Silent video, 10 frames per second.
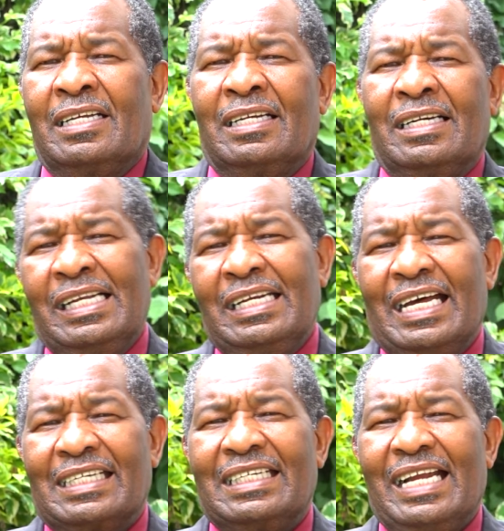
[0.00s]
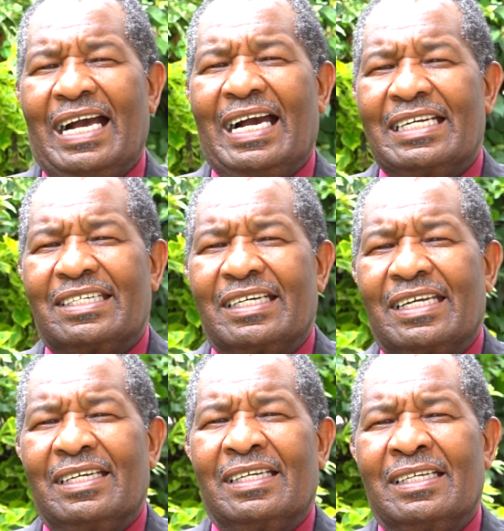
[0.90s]
leaders in our country
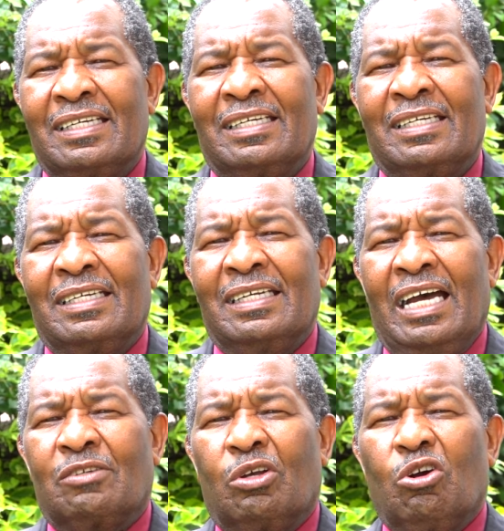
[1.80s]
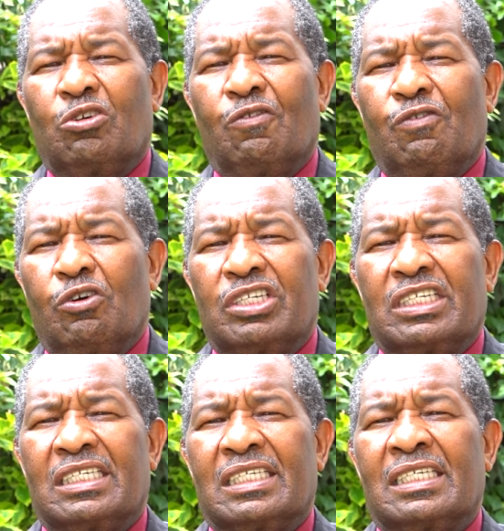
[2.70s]
as we go to
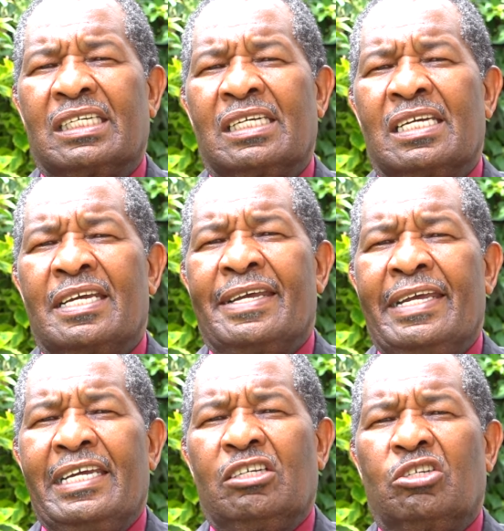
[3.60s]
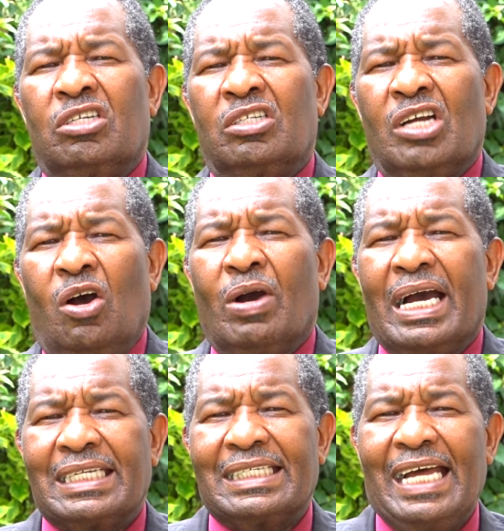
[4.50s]
vote in
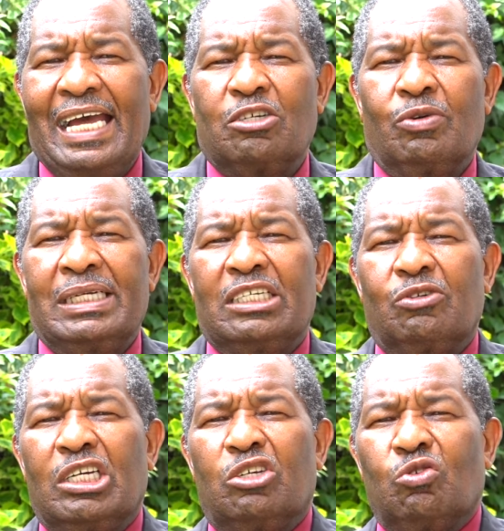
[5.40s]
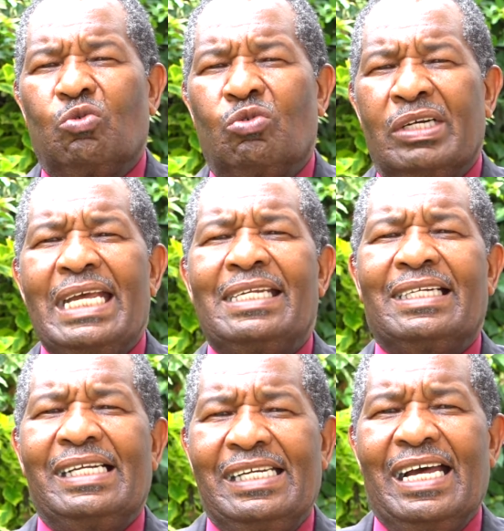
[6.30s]
August 9, 2022, raise
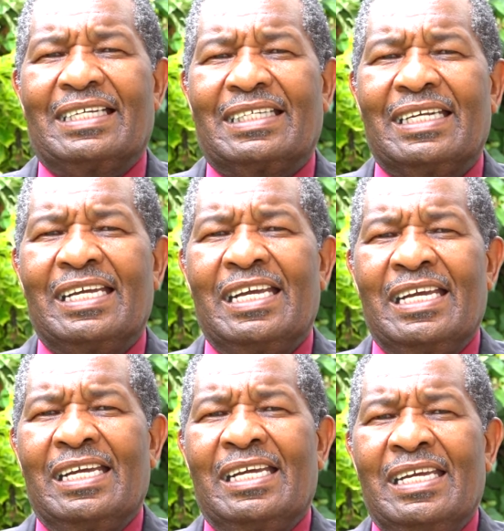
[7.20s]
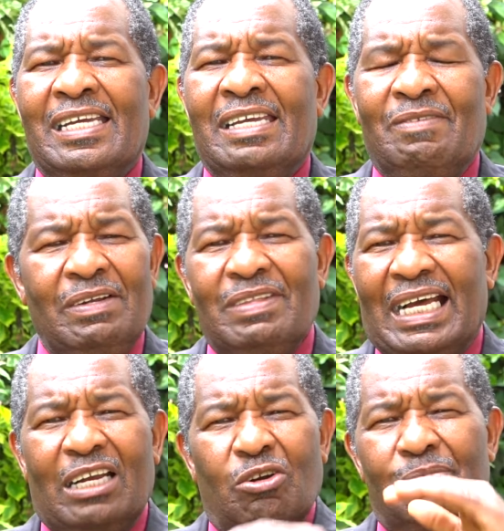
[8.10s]
leaders, even if they
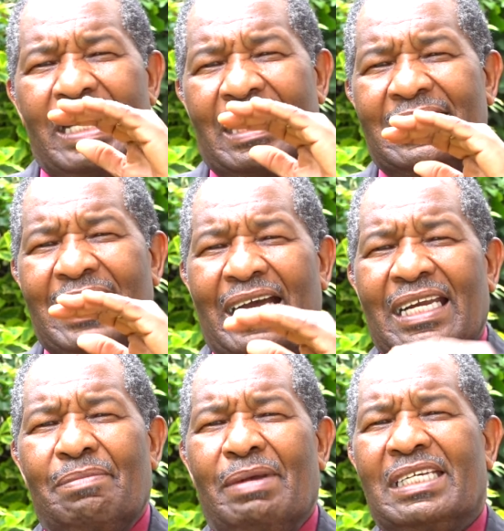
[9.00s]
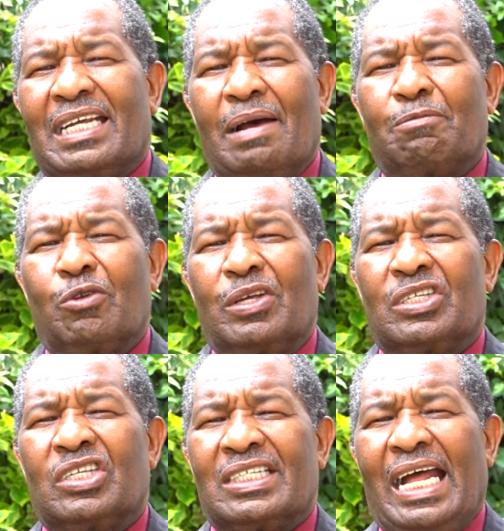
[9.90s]
cannot be exactly measured up to his
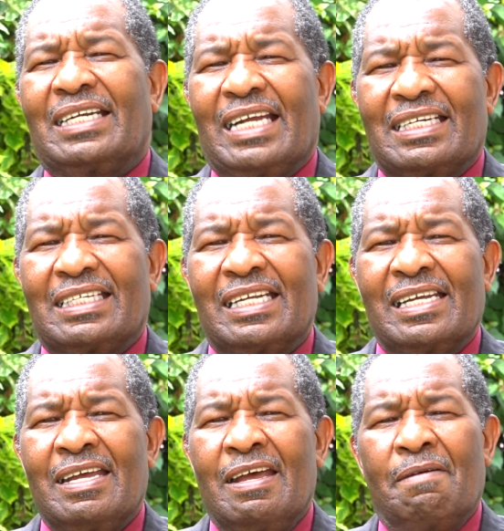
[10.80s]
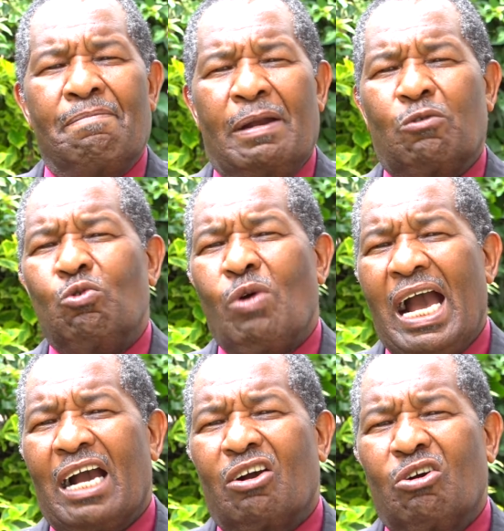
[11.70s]
standards, but who
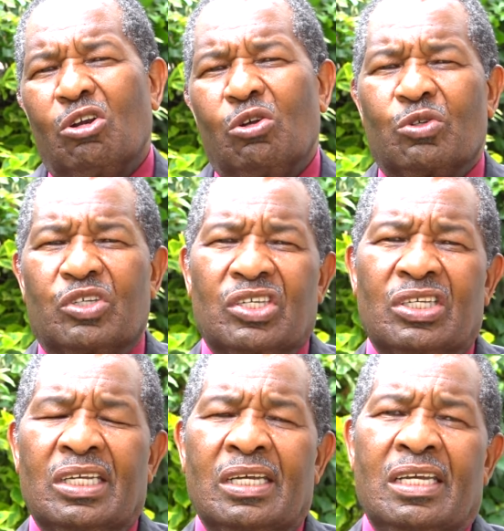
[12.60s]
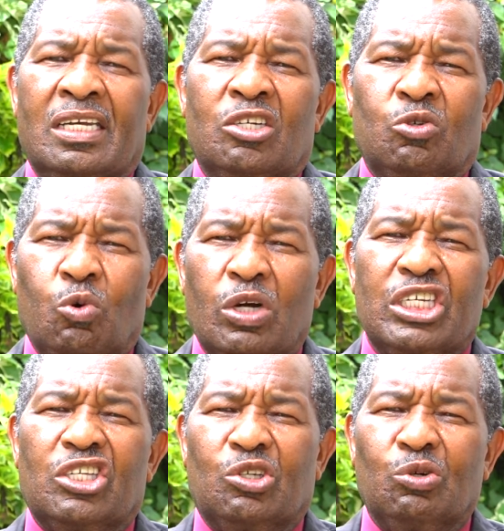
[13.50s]
are close to what he
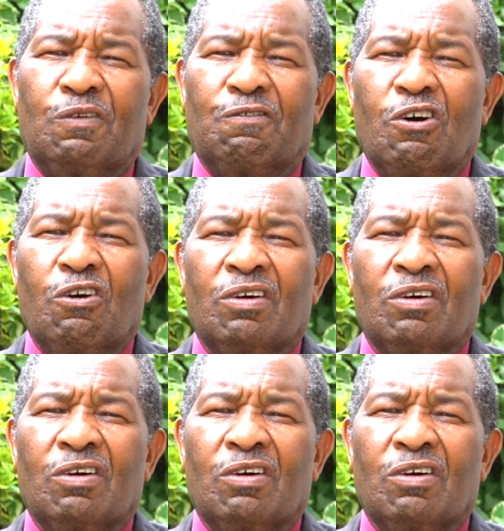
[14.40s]
stood for,